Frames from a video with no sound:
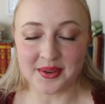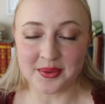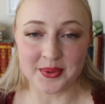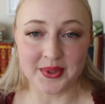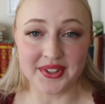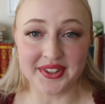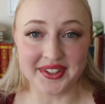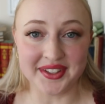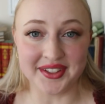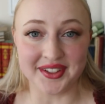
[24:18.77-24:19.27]
a
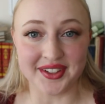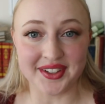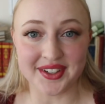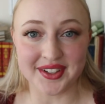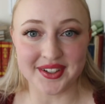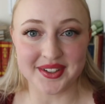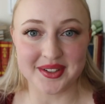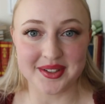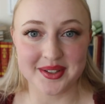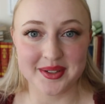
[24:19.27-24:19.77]
really
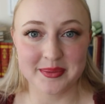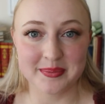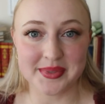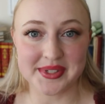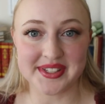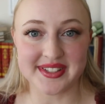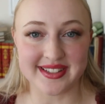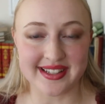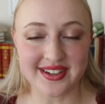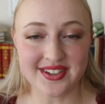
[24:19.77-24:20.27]
good
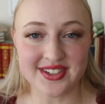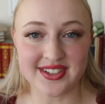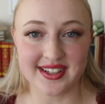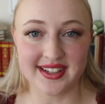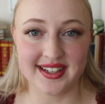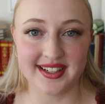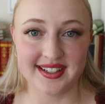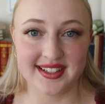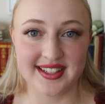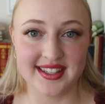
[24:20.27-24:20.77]

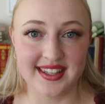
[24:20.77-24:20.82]
position.